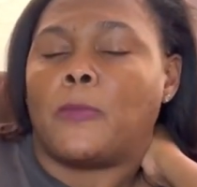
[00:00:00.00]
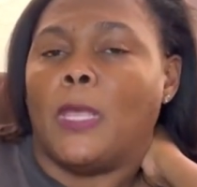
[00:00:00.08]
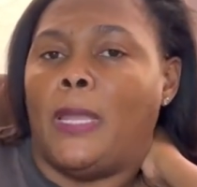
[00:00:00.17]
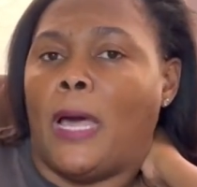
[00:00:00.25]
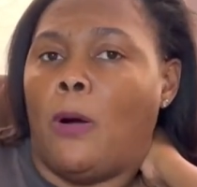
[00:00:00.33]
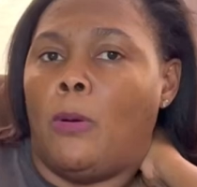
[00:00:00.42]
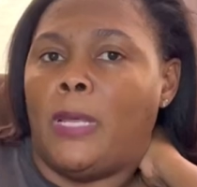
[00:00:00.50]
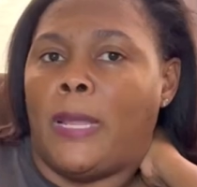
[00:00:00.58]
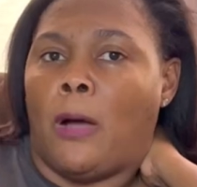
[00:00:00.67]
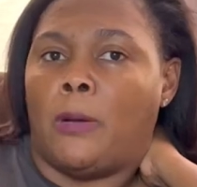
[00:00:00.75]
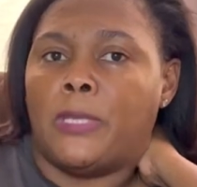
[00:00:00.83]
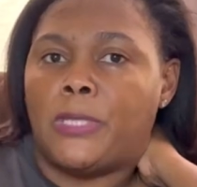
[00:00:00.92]
And not only that,
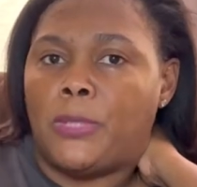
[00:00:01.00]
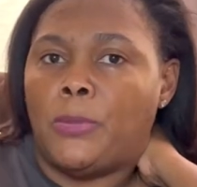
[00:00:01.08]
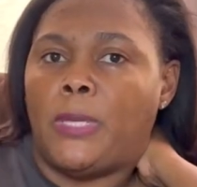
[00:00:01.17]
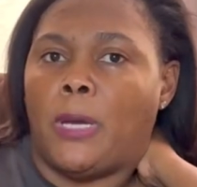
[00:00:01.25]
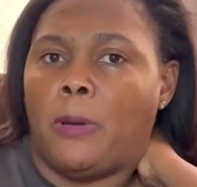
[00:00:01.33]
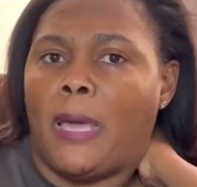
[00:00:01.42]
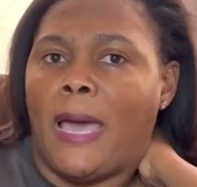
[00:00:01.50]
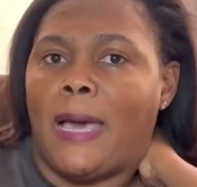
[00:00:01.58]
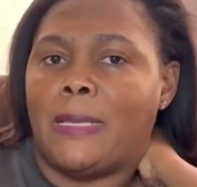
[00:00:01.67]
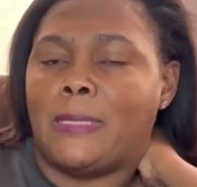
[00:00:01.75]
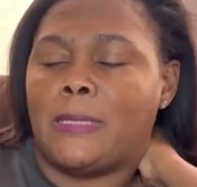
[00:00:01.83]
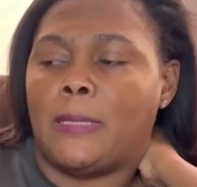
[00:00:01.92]
on the studio, it
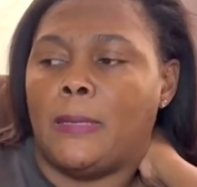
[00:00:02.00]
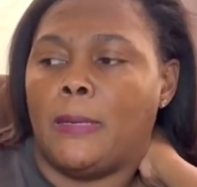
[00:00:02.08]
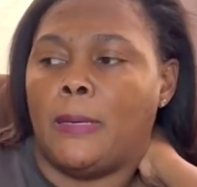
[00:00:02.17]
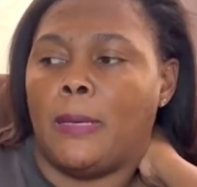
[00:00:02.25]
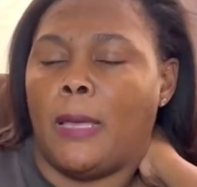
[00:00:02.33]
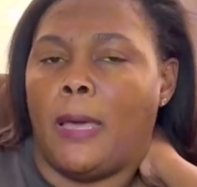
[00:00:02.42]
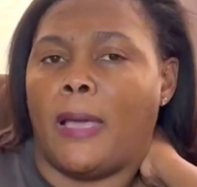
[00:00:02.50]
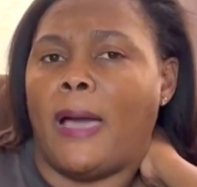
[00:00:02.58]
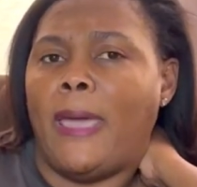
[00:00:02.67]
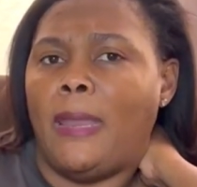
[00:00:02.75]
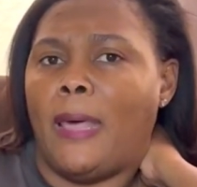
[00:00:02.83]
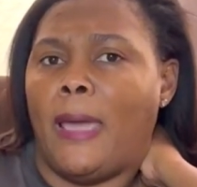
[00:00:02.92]
has a
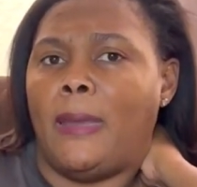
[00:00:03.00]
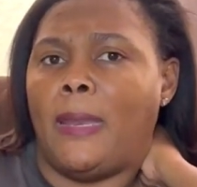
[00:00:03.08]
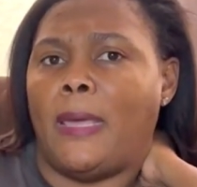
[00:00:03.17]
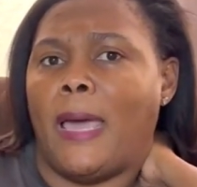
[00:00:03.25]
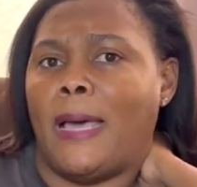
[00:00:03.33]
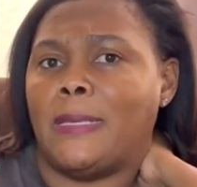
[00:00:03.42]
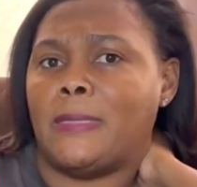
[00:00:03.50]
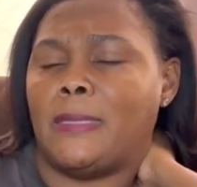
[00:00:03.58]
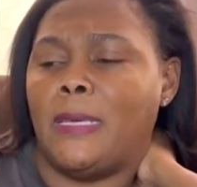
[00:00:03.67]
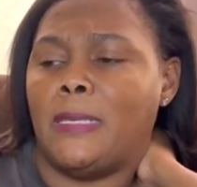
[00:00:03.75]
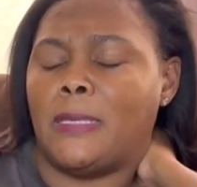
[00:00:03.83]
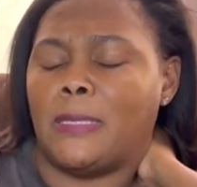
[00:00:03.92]
guideline and it has
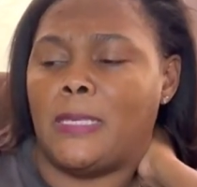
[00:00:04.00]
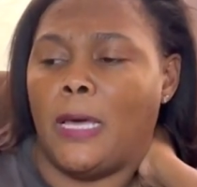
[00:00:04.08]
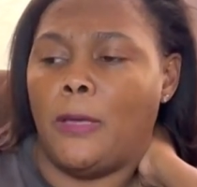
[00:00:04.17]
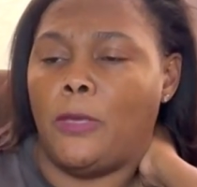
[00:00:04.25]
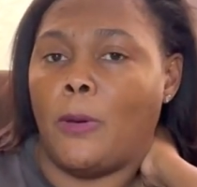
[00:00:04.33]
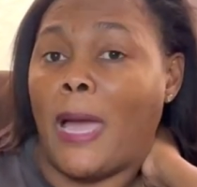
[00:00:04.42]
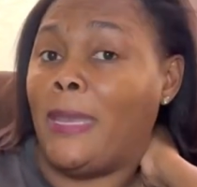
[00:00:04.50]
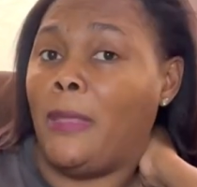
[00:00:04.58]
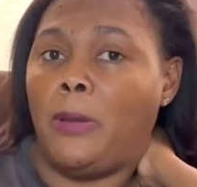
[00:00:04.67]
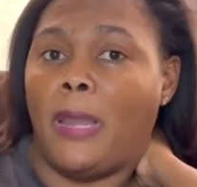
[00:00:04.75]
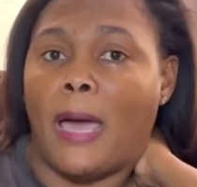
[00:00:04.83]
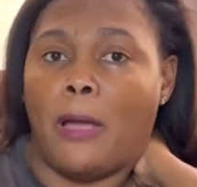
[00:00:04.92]
things to tell you. I
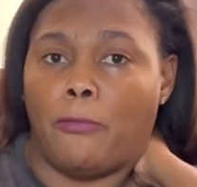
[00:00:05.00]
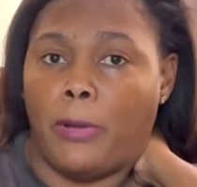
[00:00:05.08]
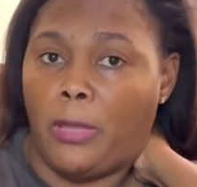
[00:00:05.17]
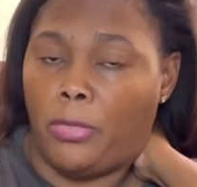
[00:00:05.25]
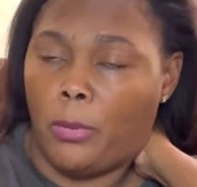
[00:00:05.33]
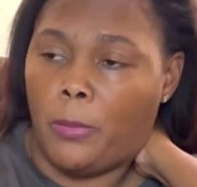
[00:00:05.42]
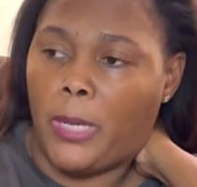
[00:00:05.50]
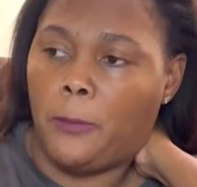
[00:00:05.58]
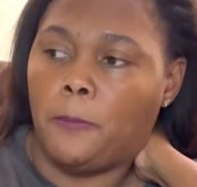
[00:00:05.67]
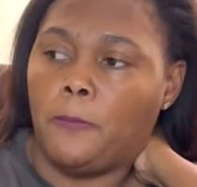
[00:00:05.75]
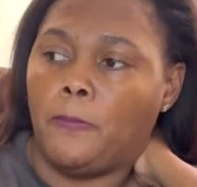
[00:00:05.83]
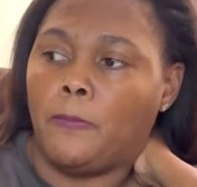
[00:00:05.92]
did not read through it.
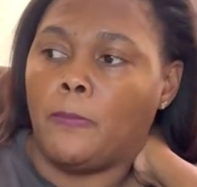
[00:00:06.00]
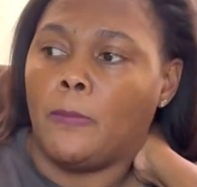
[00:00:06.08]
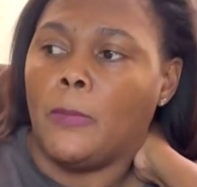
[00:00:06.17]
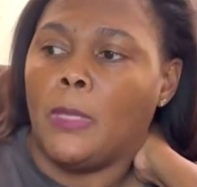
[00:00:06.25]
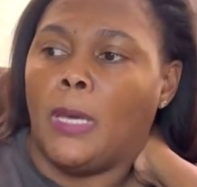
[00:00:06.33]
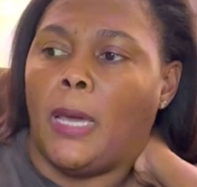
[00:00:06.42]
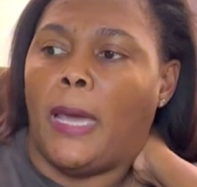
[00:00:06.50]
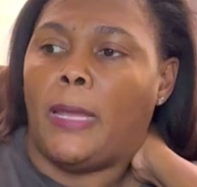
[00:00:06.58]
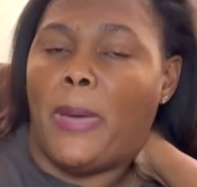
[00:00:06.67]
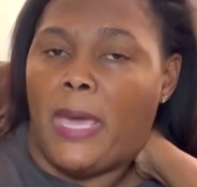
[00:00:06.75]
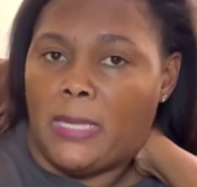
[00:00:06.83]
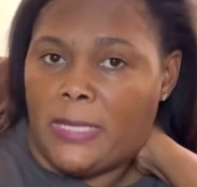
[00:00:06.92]
I
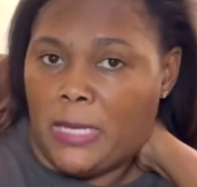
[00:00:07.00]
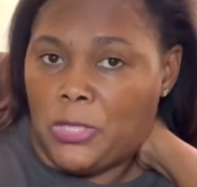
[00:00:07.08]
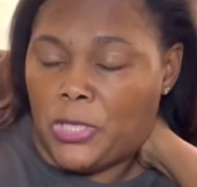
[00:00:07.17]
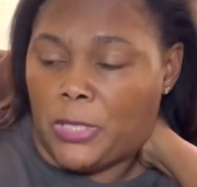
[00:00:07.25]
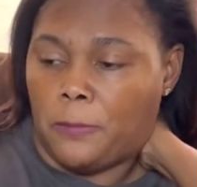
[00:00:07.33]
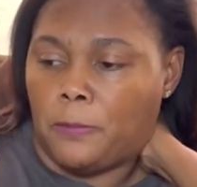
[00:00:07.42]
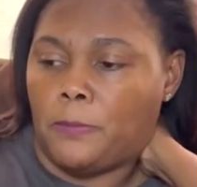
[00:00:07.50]
pay attention.